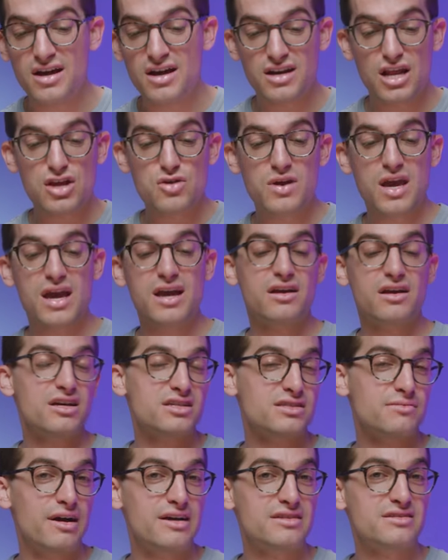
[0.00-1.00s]
Now you can
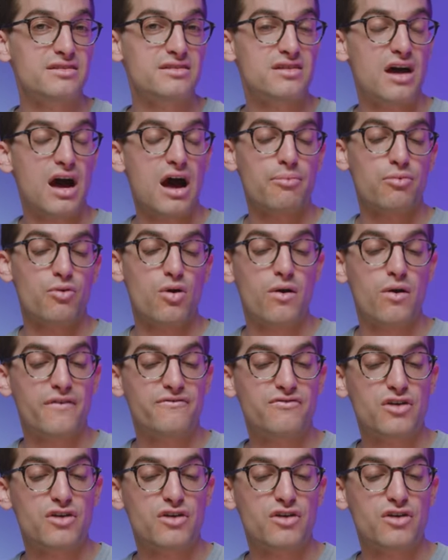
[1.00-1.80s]
customize the top row of